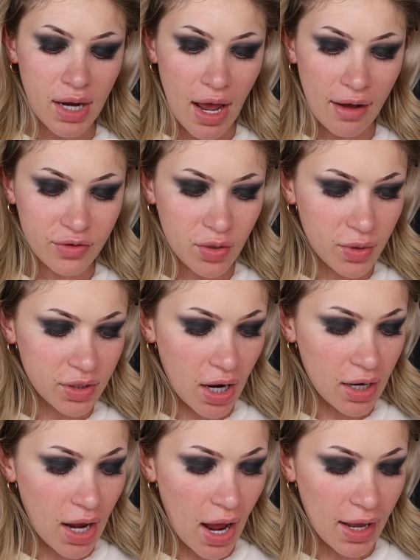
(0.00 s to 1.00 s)
after we're
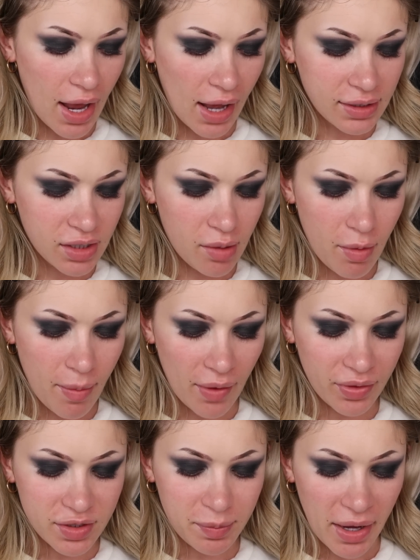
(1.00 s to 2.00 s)
done, I ask him
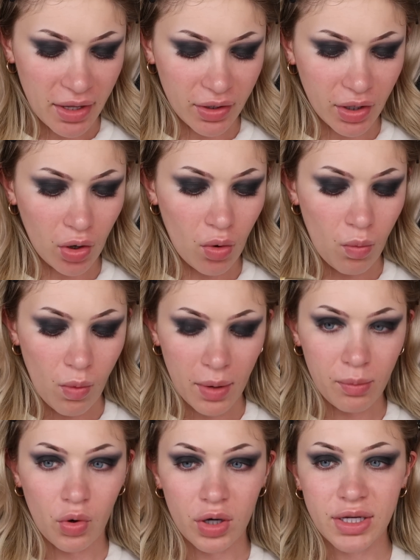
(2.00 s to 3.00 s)
about this Bailey girl one
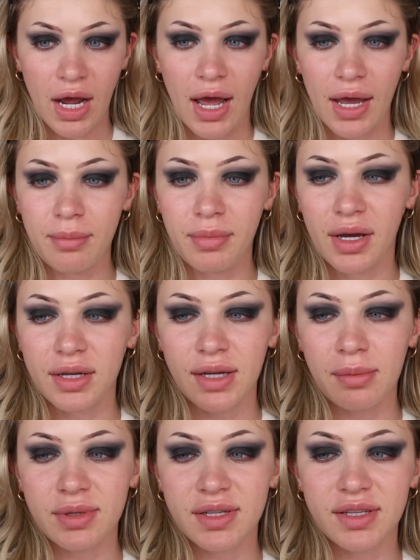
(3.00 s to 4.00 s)
more time because
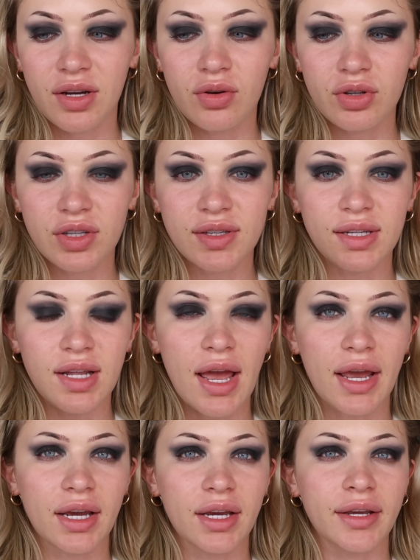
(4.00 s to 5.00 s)
I'm still just
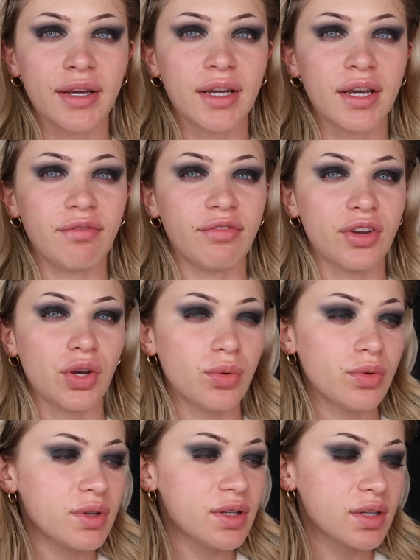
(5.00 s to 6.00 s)
like,
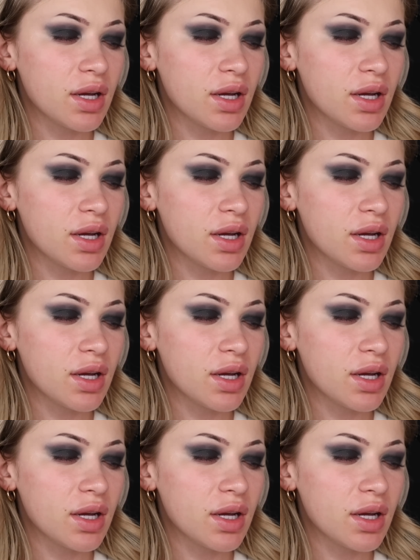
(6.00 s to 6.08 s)
confused